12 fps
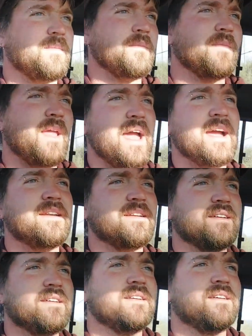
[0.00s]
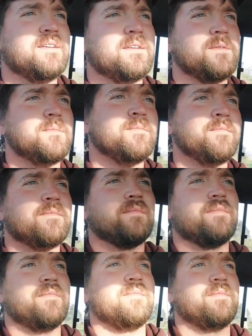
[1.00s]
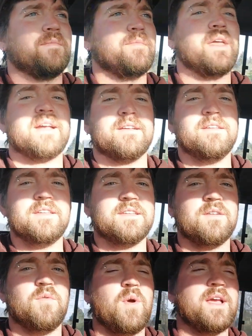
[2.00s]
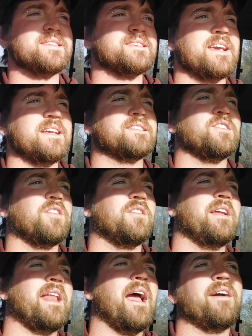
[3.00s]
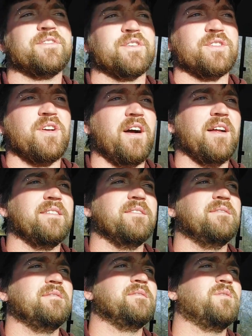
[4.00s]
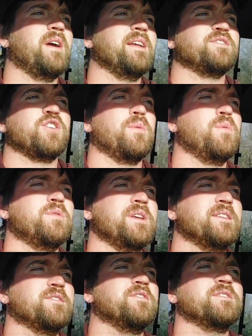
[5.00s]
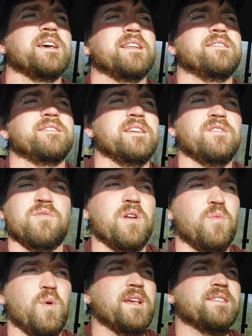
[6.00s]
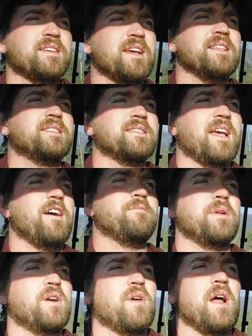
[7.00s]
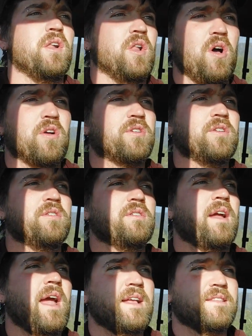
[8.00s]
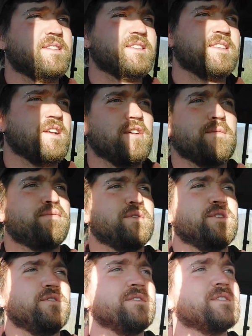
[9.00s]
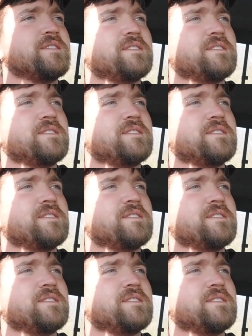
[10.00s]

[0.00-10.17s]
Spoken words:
And, like, wastegates are an afterthought, right? Turbo diesels that didn't run wastegates have been around longer and still are produced